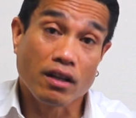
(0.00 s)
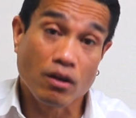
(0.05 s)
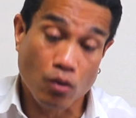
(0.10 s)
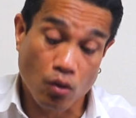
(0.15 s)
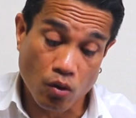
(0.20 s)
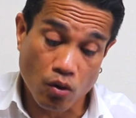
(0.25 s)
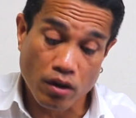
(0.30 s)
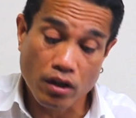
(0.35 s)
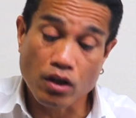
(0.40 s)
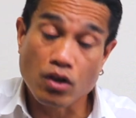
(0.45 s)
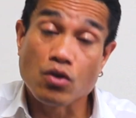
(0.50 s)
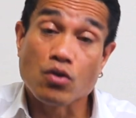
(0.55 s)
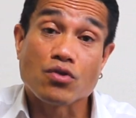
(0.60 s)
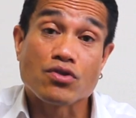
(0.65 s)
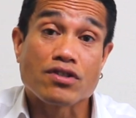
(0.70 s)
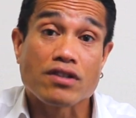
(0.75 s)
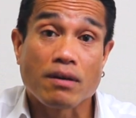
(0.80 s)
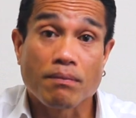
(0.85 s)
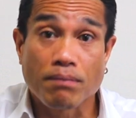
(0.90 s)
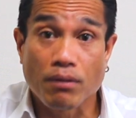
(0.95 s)
coin, you
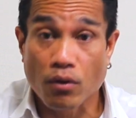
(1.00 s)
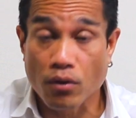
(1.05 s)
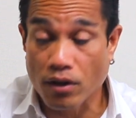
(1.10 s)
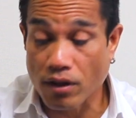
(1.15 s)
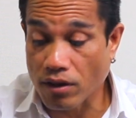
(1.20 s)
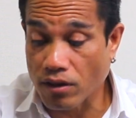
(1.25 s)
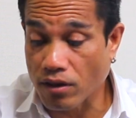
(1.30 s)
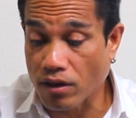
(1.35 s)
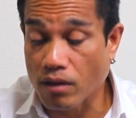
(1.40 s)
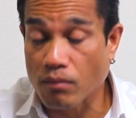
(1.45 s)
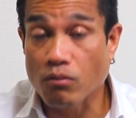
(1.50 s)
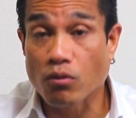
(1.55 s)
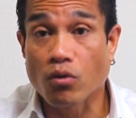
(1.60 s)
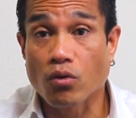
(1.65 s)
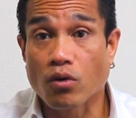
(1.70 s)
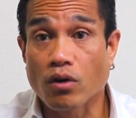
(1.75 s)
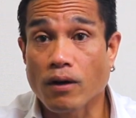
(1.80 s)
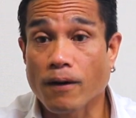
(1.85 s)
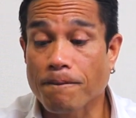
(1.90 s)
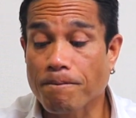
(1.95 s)
separate them,
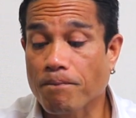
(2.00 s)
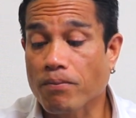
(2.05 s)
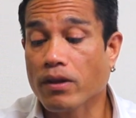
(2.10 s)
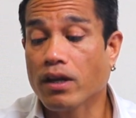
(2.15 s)
right?